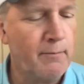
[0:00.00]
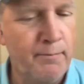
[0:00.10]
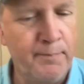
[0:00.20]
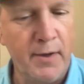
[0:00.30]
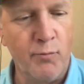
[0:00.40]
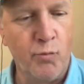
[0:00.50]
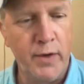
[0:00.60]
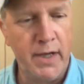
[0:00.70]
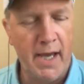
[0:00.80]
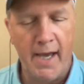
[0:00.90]
but
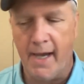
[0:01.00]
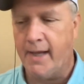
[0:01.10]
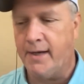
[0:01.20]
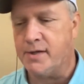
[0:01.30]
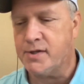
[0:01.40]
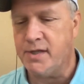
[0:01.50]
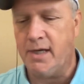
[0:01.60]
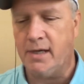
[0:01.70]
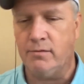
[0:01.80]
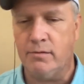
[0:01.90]
we had a
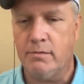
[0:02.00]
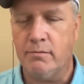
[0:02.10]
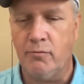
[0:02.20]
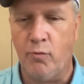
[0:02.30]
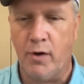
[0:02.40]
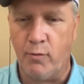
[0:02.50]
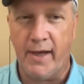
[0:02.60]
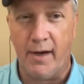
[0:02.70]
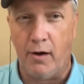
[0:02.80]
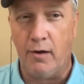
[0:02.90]
scene where we
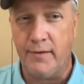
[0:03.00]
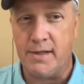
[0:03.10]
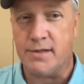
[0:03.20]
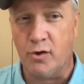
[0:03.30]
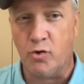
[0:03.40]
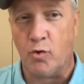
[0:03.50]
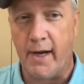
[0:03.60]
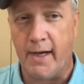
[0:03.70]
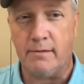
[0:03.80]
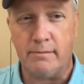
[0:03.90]
had all these
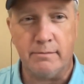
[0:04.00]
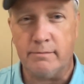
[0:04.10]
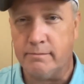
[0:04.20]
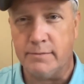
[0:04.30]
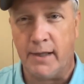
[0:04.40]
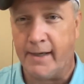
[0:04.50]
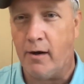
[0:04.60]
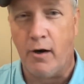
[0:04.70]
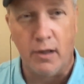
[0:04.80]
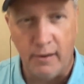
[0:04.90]
great like
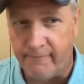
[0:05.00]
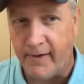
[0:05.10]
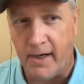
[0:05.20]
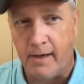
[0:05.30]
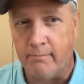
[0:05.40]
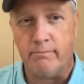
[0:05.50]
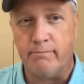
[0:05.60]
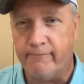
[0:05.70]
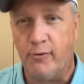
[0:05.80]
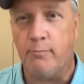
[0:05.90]
Hall of Fame
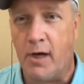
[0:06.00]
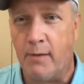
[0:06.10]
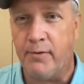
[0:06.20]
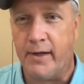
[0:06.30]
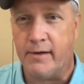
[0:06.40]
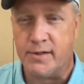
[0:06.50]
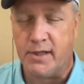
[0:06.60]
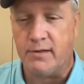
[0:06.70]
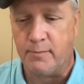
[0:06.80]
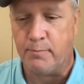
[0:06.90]
football players
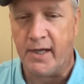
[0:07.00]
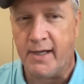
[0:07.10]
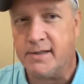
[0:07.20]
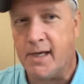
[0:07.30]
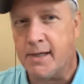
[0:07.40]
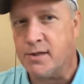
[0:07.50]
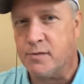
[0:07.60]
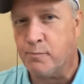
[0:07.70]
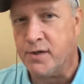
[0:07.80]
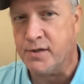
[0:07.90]
in to play a Texas
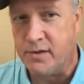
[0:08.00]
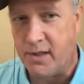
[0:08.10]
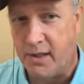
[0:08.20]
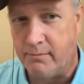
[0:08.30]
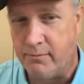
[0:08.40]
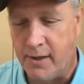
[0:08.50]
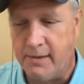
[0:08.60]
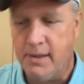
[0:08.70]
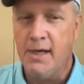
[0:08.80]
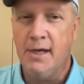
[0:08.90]
prison team,
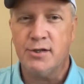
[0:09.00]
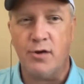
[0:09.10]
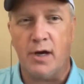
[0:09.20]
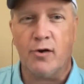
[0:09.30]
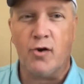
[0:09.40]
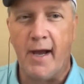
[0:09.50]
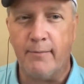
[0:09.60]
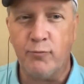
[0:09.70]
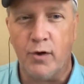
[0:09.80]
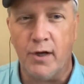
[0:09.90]
right? So I
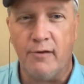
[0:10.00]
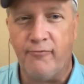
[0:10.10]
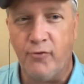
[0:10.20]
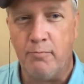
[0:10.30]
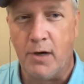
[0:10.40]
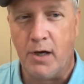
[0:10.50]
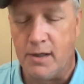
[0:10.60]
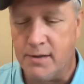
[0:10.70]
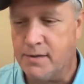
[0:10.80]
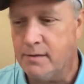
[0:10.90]
grabbed one of the
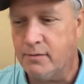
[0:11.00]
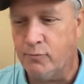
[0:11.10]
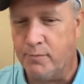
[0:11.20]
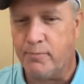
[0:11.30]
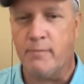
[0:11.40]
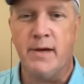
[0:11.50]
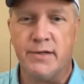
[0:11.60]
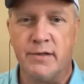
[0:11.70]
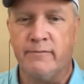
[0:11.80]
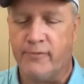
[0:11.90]
footballs with
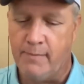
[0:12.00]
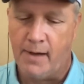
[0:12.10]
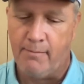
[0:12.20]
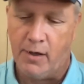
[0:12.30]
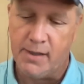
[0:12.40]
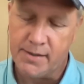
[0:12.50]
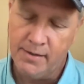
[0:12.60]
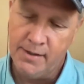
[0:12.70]
permission from my boss